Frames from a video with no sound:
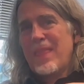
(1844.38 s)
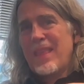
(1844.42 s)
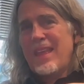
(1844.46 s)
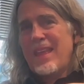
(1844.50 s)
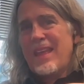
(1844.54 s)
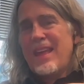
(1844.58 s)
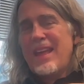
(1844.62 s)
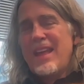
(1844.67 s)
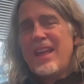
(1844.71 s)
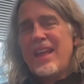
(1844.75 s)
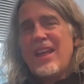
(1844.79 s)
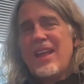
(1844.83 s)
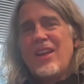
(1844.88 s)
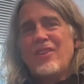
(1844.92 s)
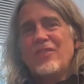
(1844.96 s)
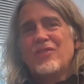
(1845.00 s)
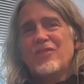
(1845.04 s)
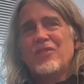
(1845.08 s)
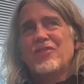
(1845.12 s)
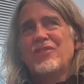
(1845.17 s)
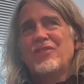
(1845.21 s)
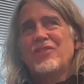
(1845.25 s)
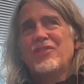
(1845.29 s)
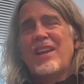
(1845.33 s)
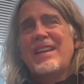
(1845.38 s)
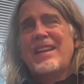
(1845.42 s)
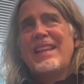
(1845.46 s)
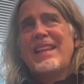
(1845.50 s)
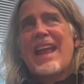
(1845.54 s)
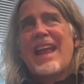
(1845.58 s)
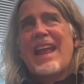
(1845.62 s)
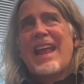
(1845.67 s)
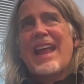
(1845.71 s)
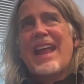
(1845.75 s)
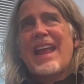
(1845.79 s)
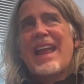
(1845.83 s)
So suddenly I have a new
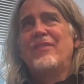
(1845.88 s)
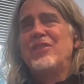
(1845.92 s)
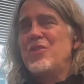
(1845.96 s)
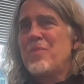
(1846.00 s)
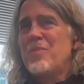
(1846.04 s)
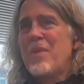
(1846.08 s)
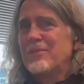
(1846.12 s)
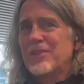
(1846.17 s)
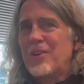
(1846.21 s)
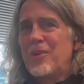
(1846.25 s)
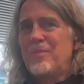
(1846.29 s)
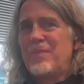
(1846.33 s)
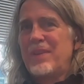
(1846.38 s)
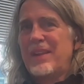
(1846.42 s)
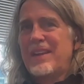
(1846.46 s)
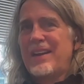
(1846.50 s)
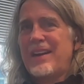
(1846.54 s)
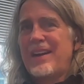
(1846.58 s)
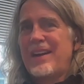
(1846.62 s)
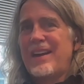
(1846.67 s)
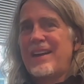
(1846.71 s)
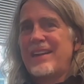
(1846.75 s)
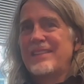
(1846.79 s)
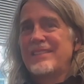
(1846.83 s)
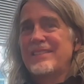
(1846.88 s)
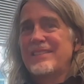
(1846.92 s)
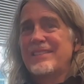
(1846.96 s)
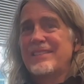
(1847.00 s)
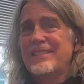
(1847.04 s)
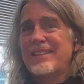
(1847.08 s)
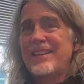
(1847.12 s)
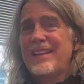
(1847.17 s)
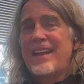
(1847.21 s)
microscope because